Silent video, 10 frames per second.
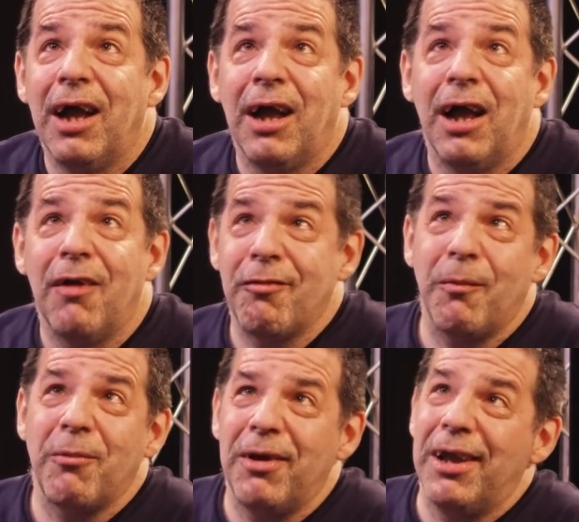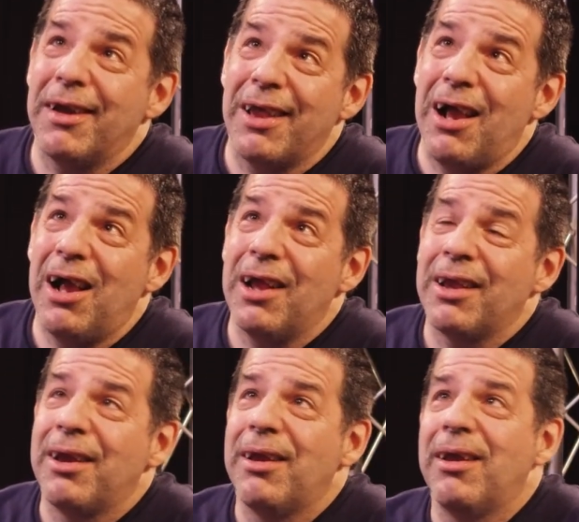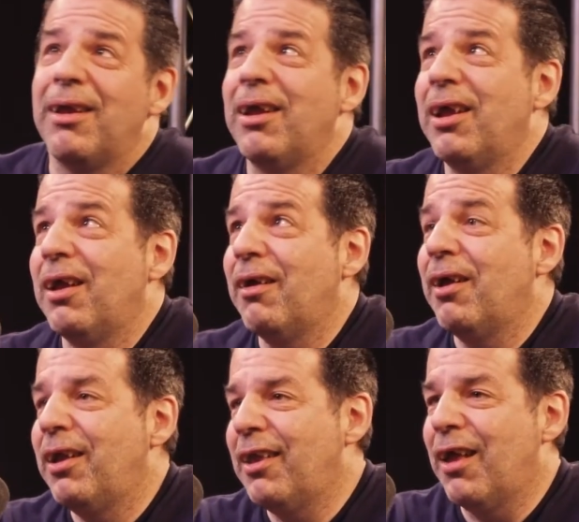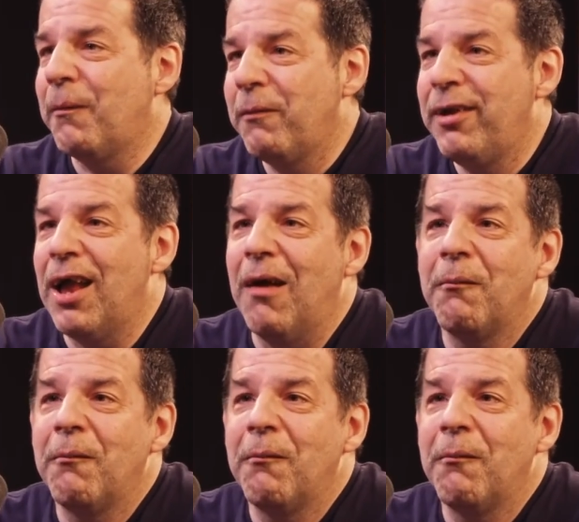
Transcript: Or something like that, you know, yeah.